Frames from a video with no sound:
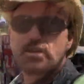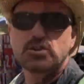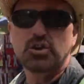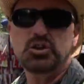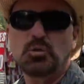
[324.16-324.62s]

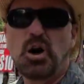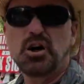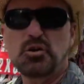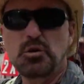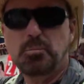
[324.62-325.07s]
So as you
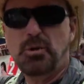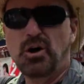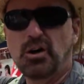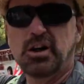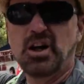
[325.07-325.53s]
walk through the
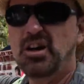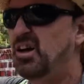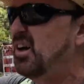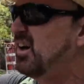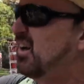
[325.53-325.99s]
park,
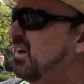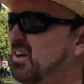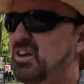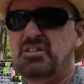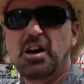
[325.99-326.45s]

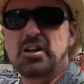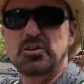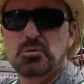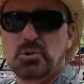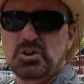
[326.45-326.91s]
you've got
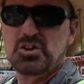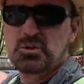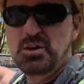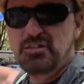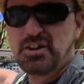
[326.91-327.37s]
numerous
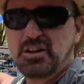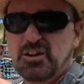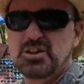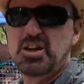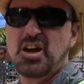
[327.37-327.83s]
street
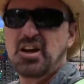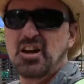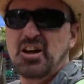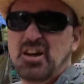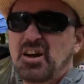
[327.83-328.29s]
vendors
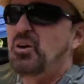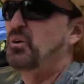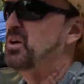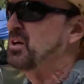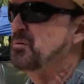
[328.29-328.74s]

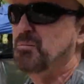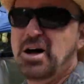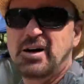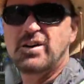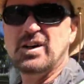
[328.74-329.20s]
where you can
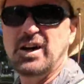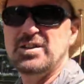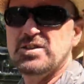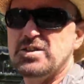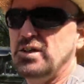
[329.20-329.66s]
buy all
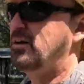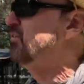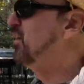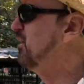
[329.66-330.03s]
kinds of stuff.